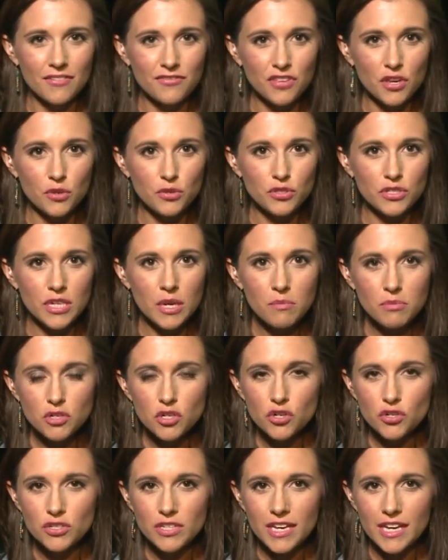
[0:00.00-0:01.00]
if those
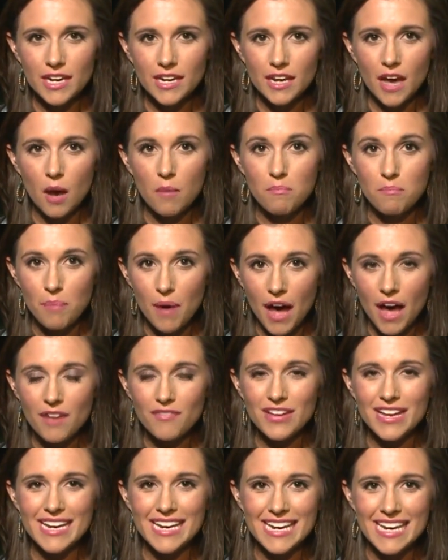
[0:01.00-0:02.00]
temperatures get
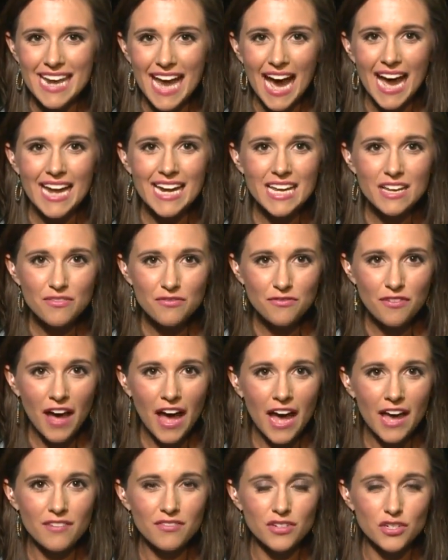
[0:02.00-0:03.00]
above
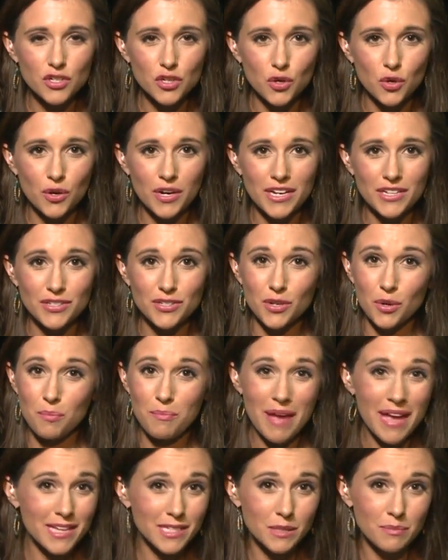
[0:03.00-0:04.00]
95 degrees, your
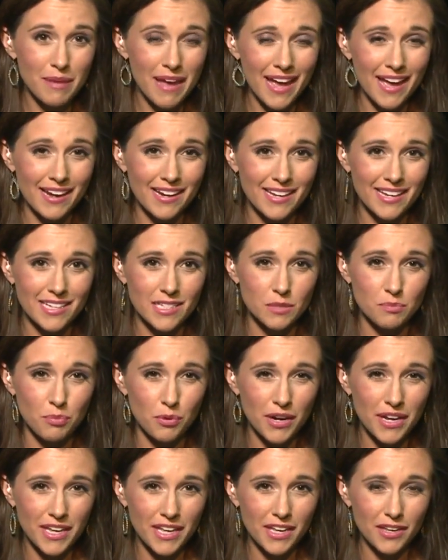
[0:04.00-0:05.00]
best bet is
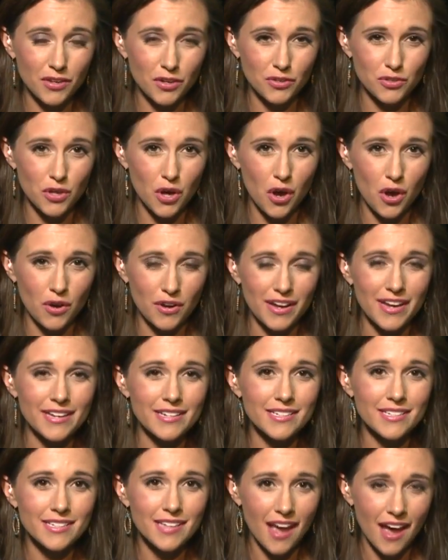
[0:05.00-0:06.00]
bringing your dog
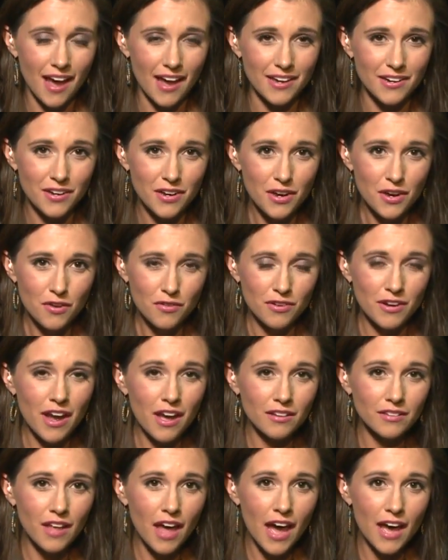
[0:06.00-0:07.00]
inside. We're
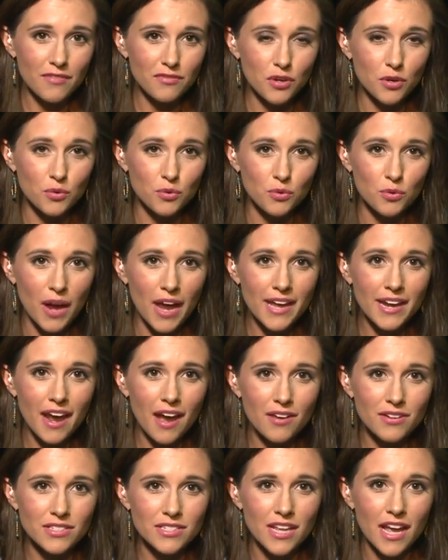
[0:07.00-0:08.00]
now live right
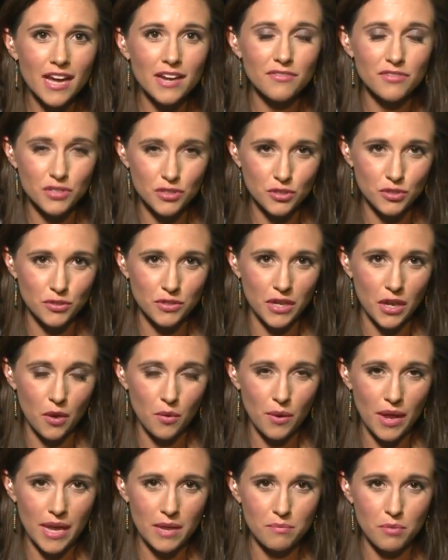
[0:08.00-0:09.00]
outside of the
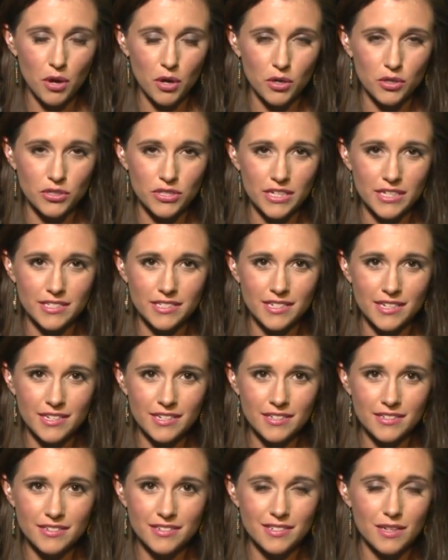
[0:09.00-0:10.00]
studio. Ann Parker,
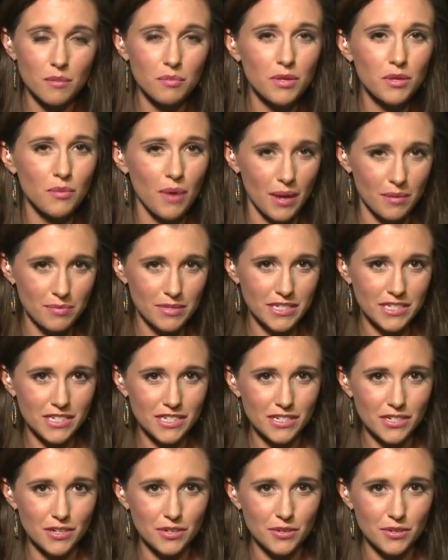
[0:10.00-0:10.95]
16 WAPT